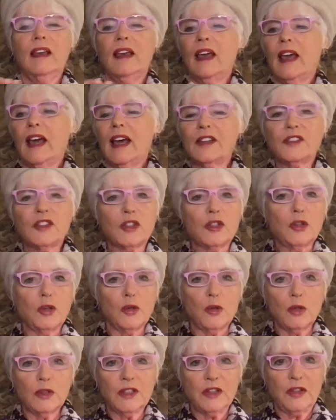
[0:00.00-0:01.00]
has a
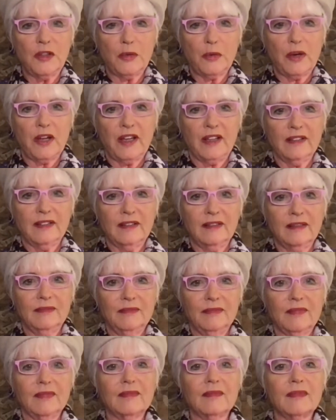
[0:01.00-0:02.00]
golden thread.
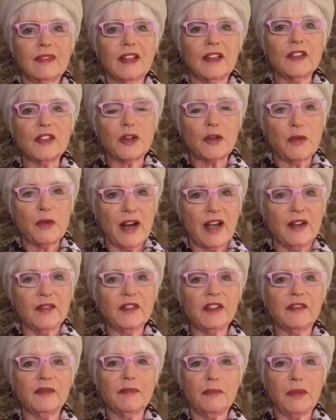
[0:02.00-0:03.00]
The
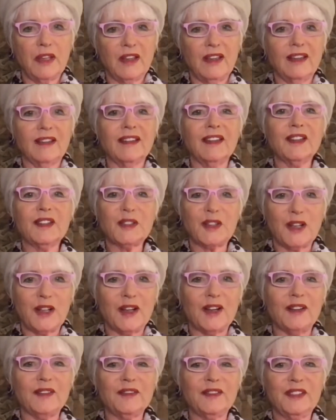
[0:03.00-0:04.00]
ground of being is
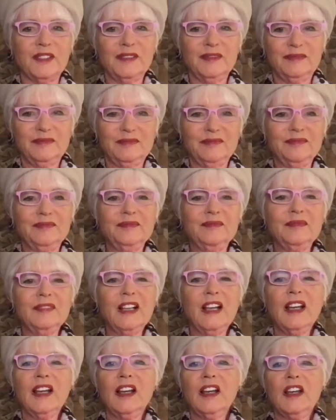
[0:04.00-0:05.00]
love.
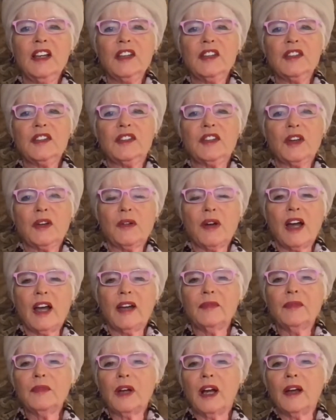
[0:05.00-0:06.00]
So
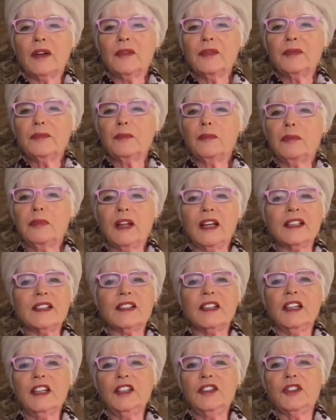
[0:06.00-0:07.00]
I bless
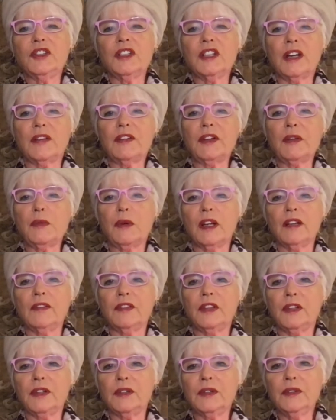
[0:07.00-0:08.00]
each and every one of
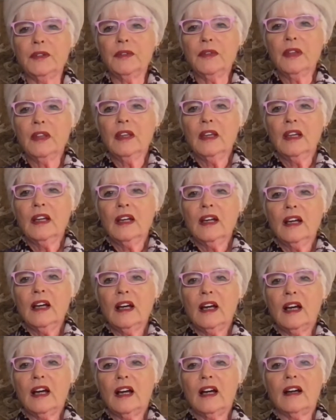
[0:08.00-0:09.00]
you.
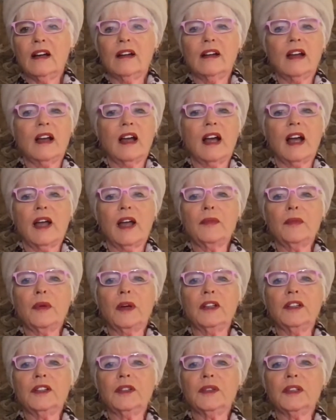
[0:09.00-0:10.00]
I
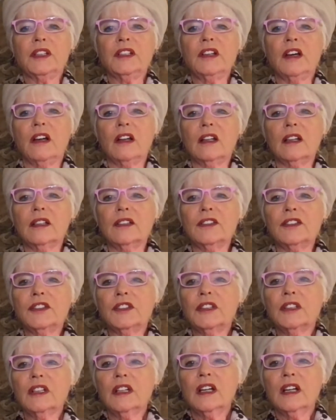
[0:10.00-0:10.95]
want to acknowledge